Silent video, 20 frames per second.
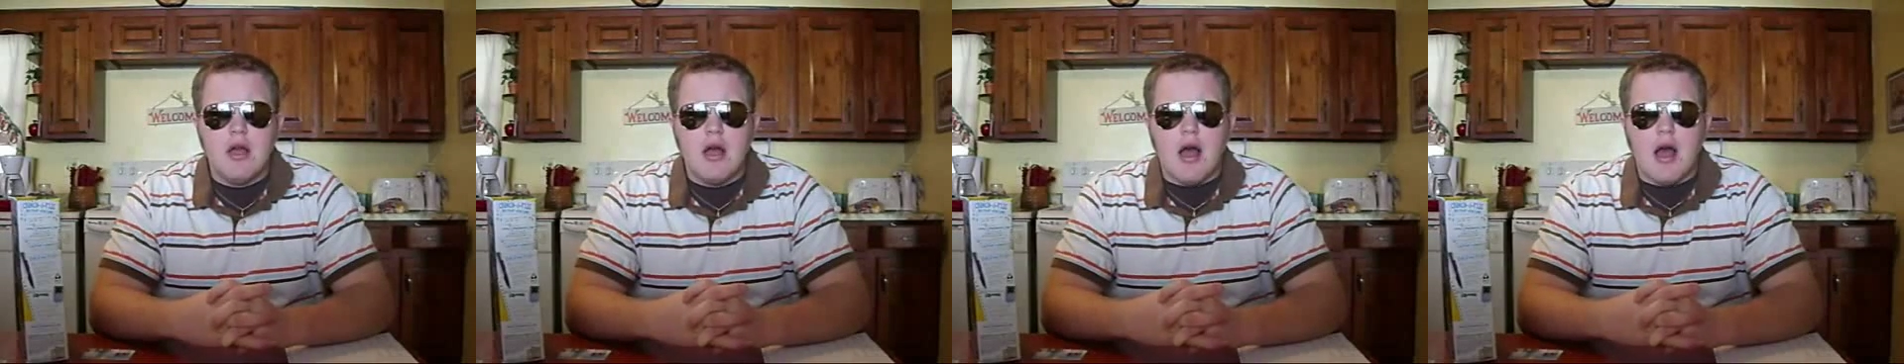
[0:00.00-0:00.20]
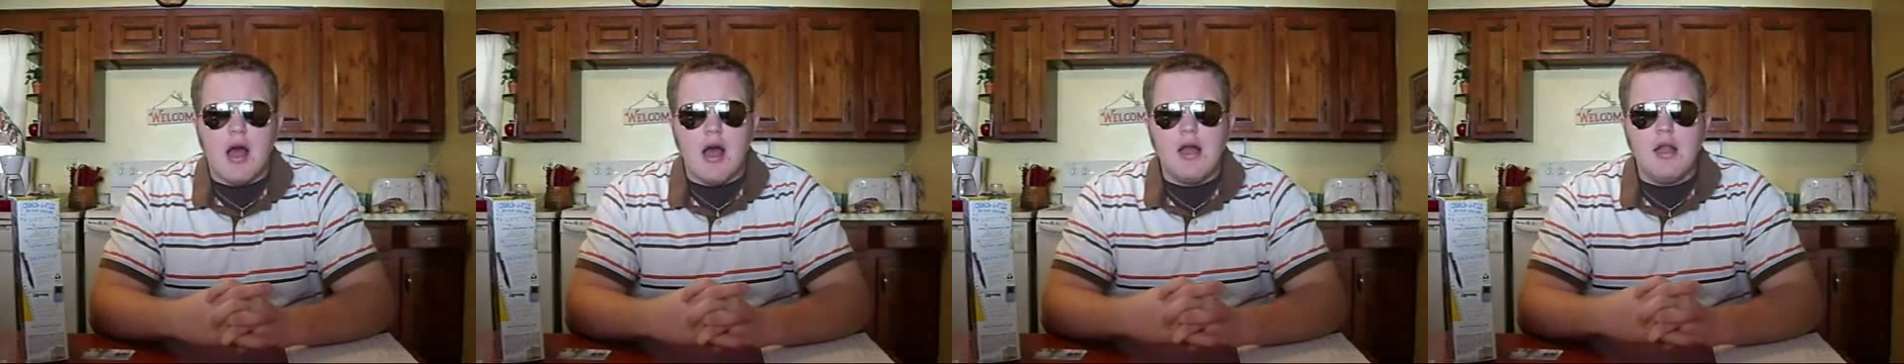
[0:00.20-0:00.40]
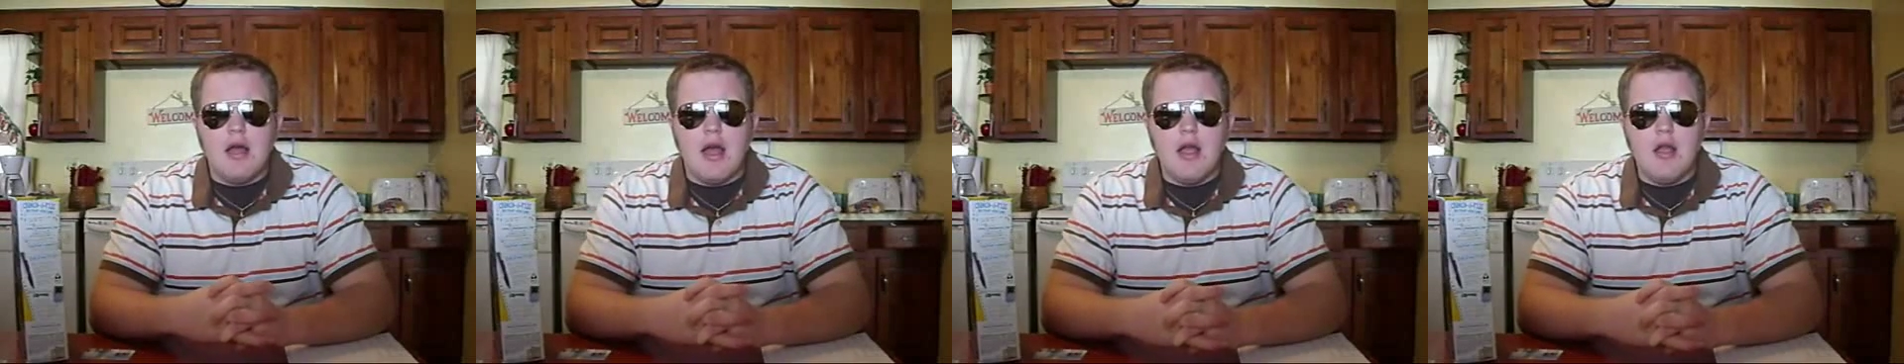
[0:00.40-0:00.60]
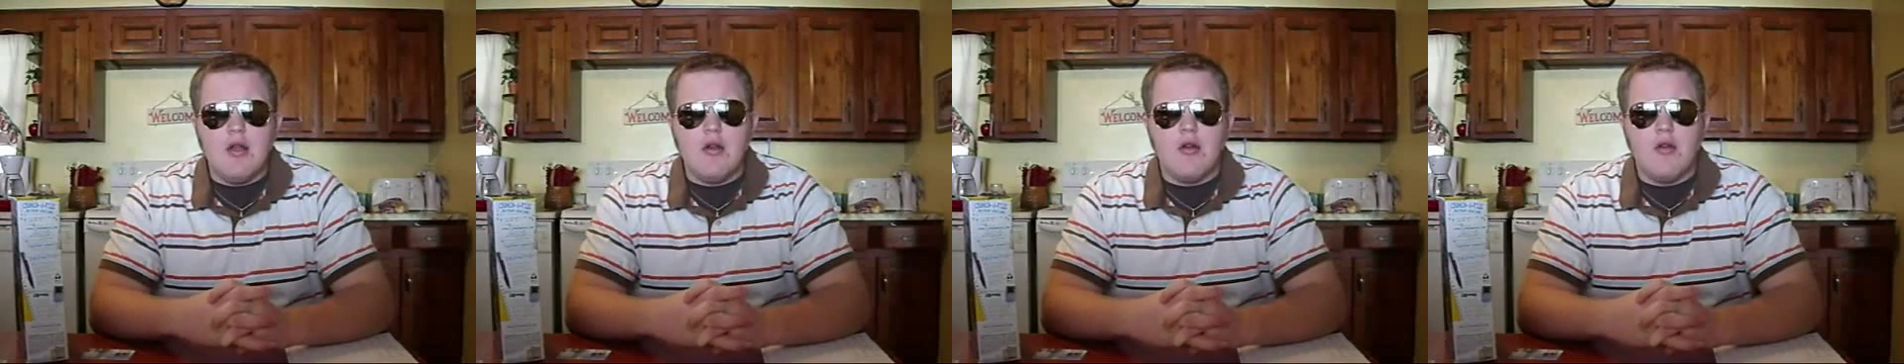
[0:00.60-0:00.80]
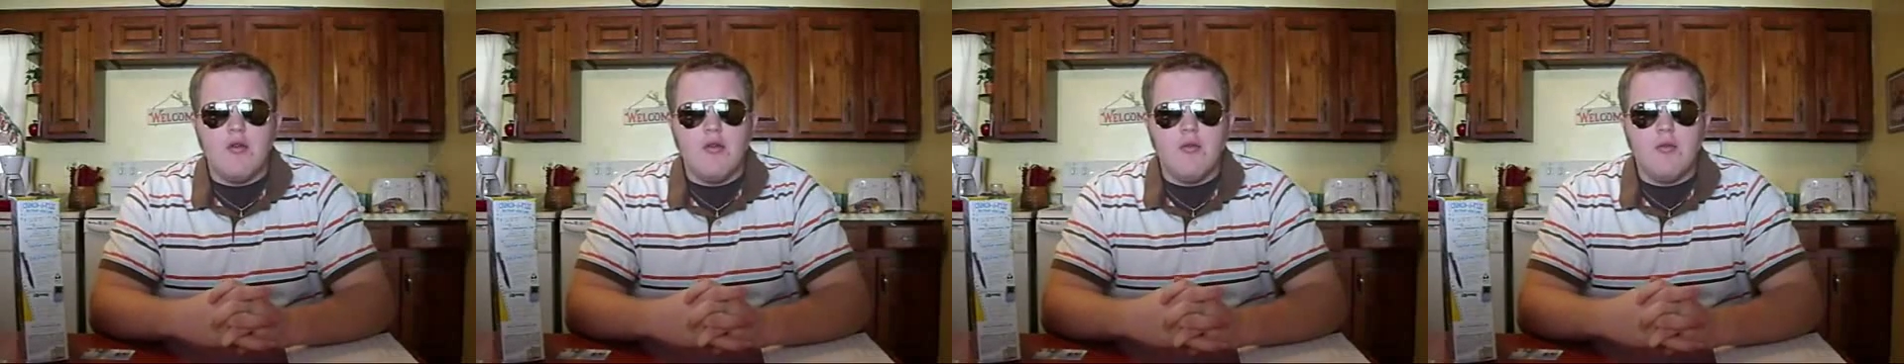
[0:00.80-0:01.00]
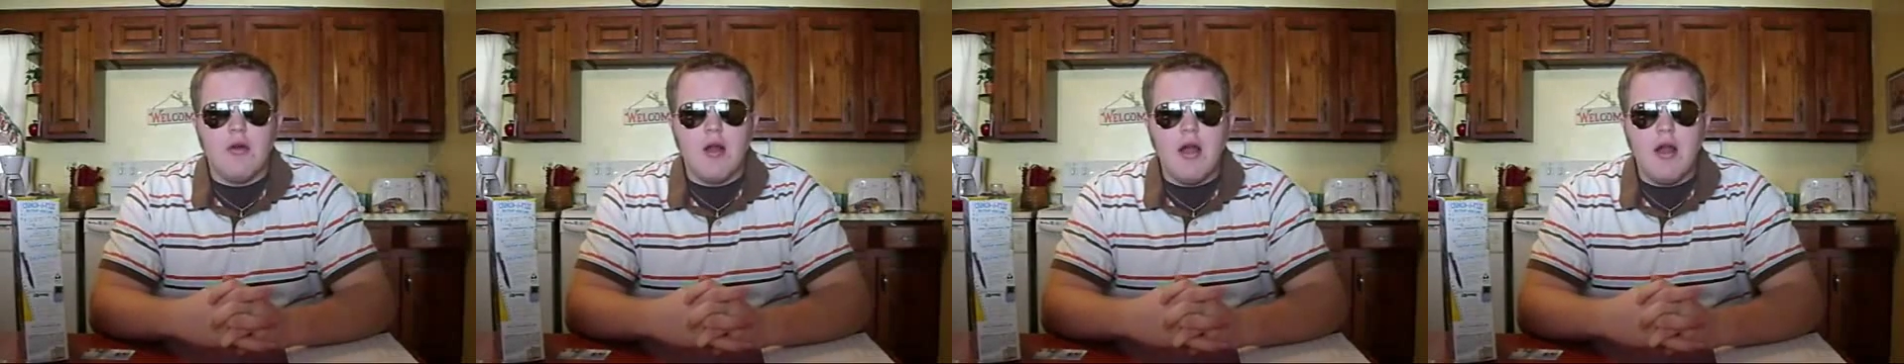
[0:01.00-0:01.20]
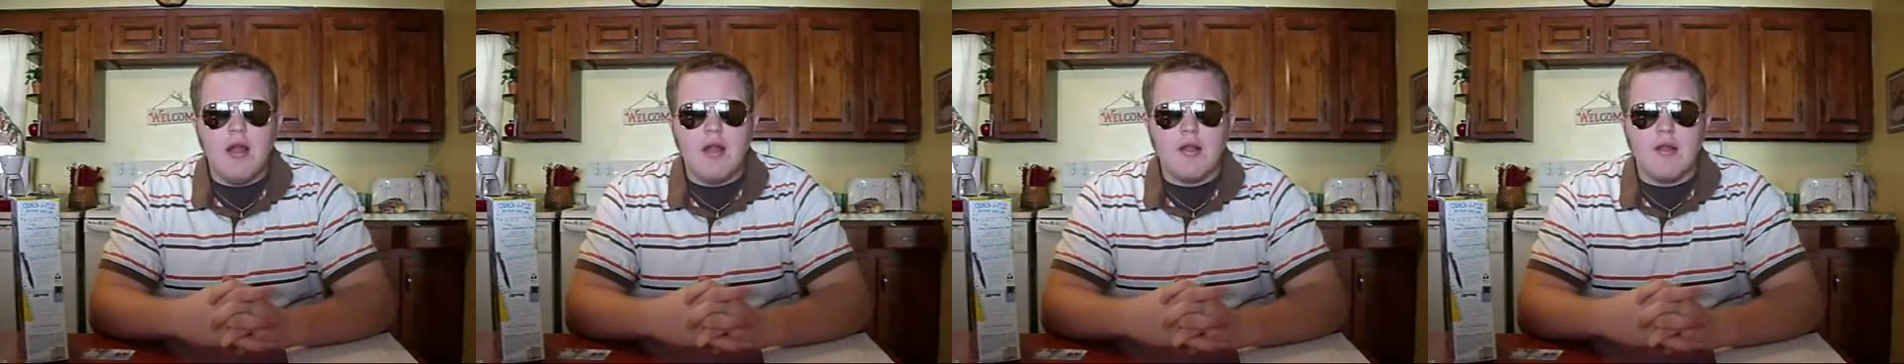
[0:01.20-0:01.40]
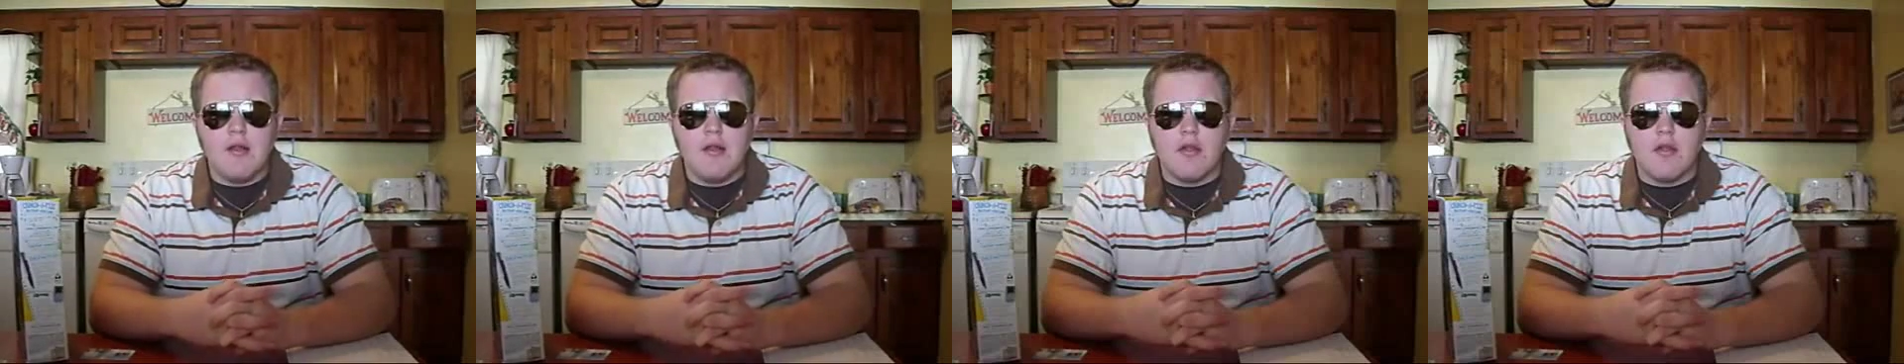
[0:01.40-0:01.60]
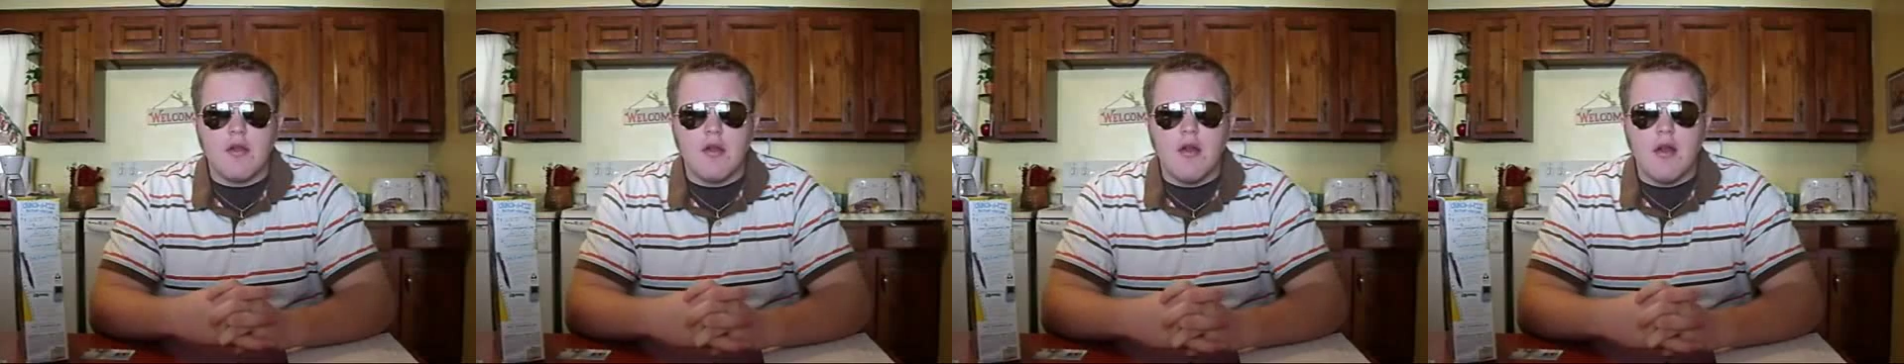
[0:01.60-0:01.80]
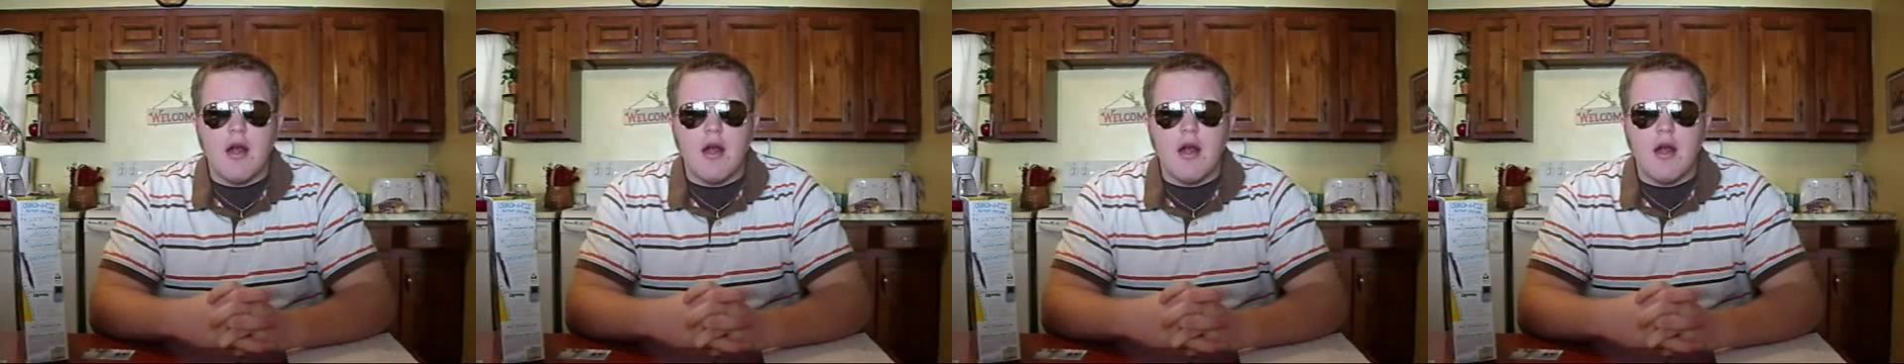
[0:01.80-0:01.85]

I like Cool Runnings.